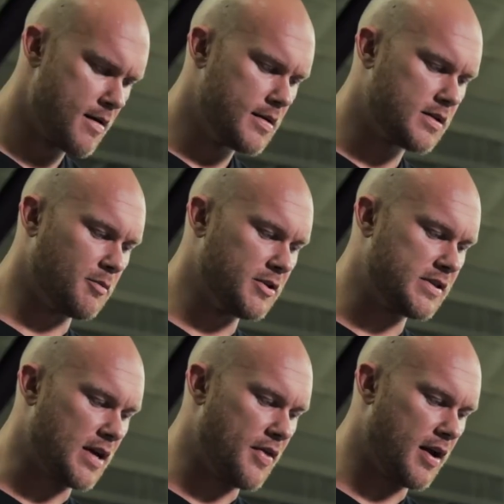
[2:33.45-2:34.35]
Someone
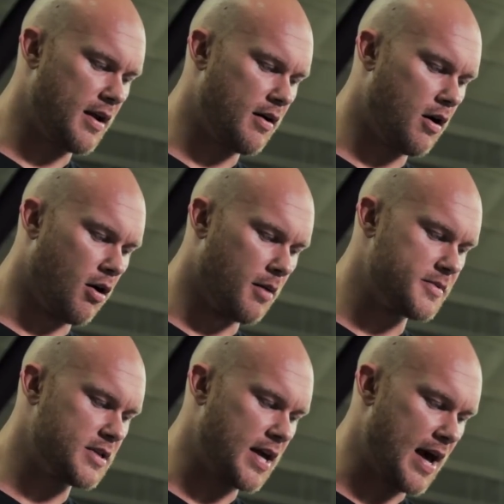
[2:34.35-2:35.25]
said that arms
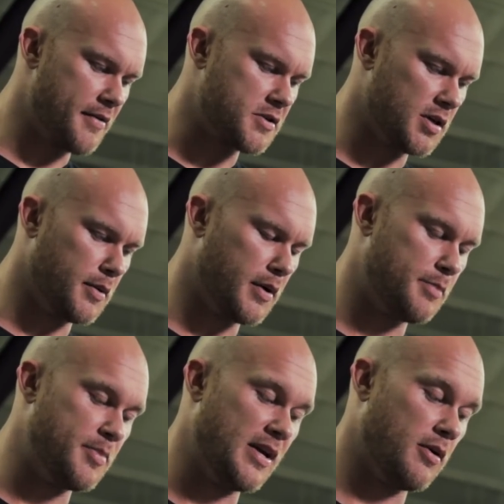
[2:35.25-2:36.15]
and calves
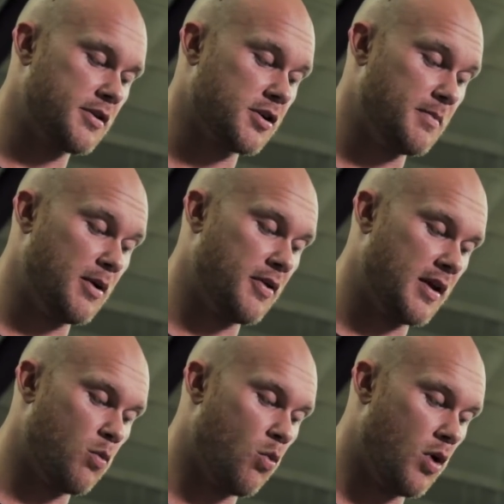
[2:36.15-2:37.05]
should be
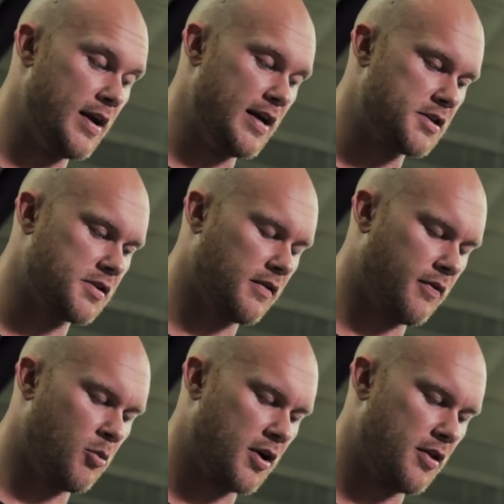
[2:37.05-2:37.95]
within 1 inch
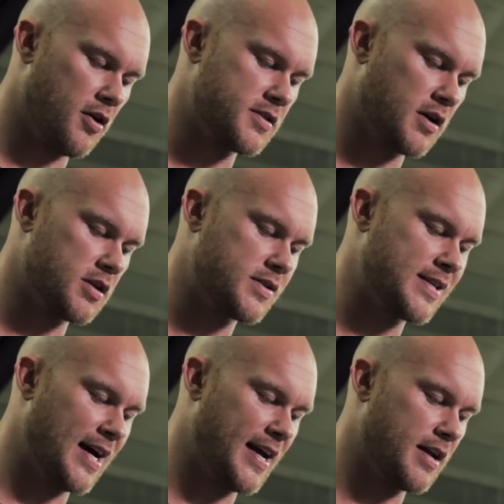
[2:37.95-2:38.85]
from one another as far as
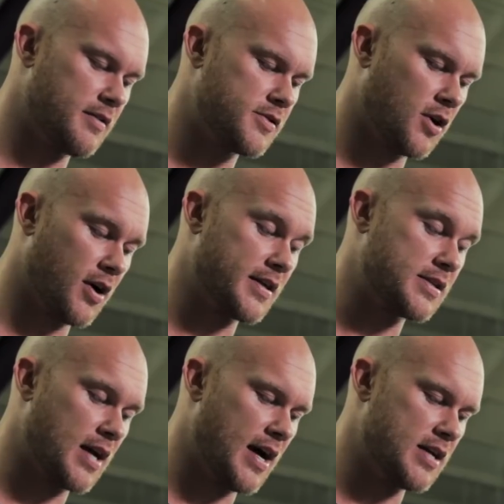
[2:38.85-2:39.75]
target
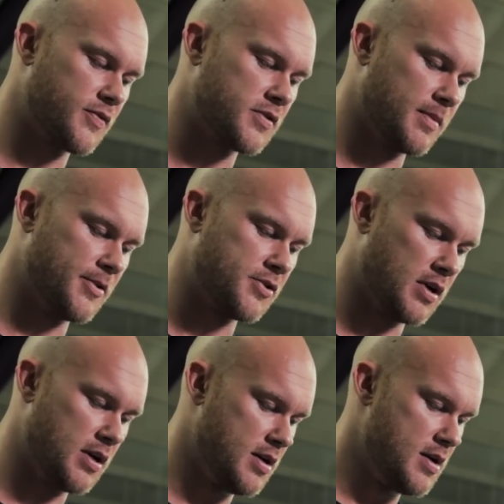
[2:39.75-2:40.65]
size for
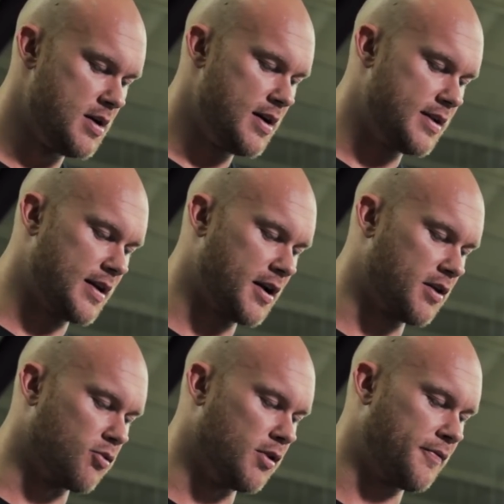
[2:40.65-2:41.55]
symmetry. Is that a good
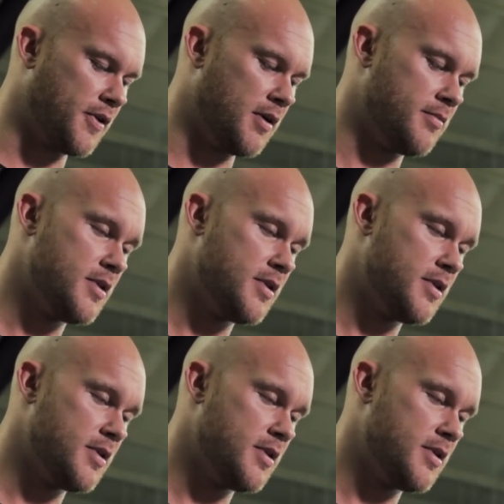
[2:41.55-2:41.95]
rule of thumb?